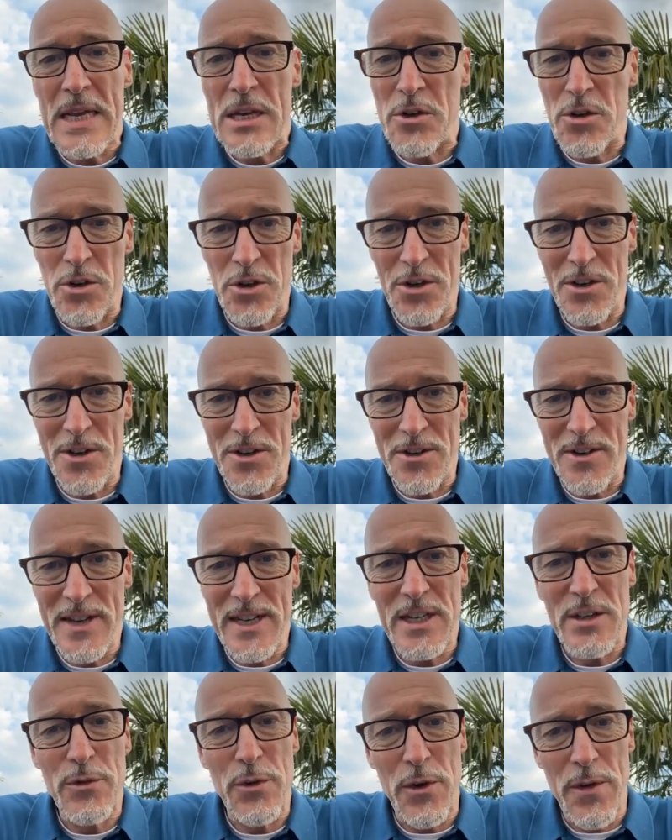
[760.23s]

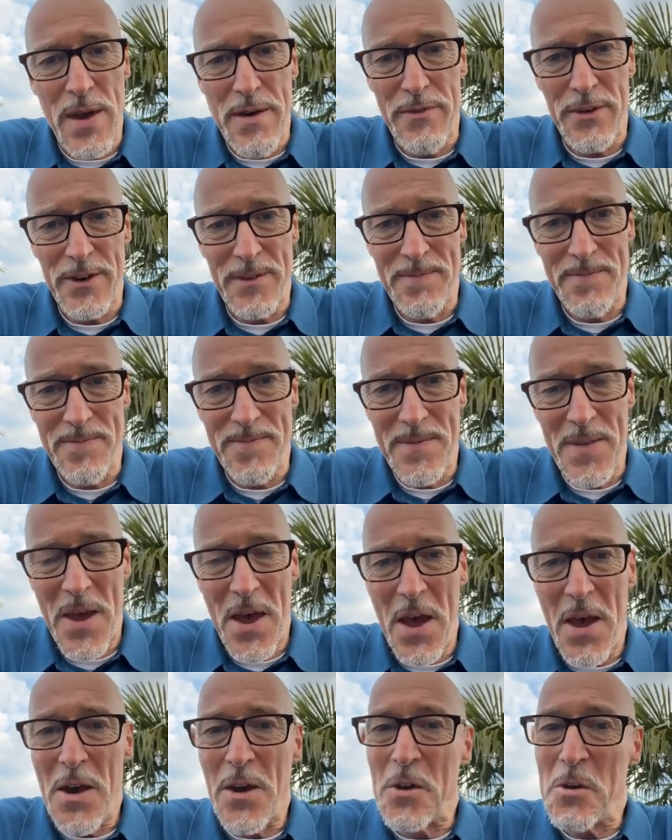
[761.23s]
Eternity is forever.
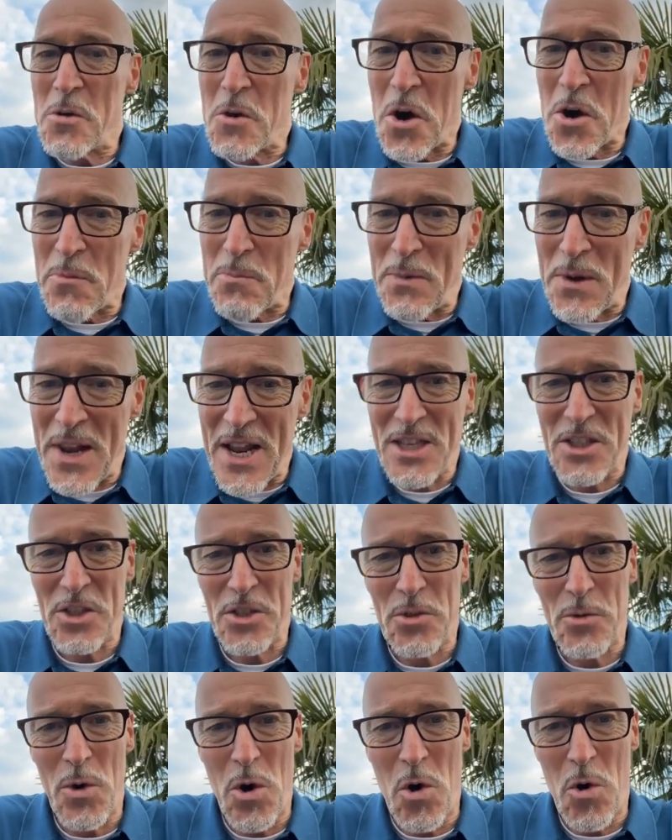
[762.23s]
God
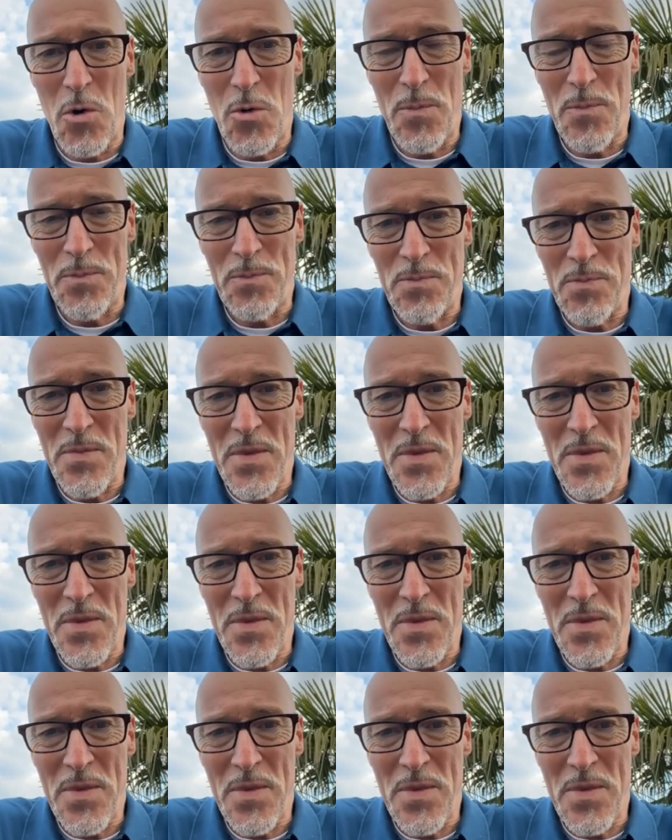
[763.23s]
bless you all.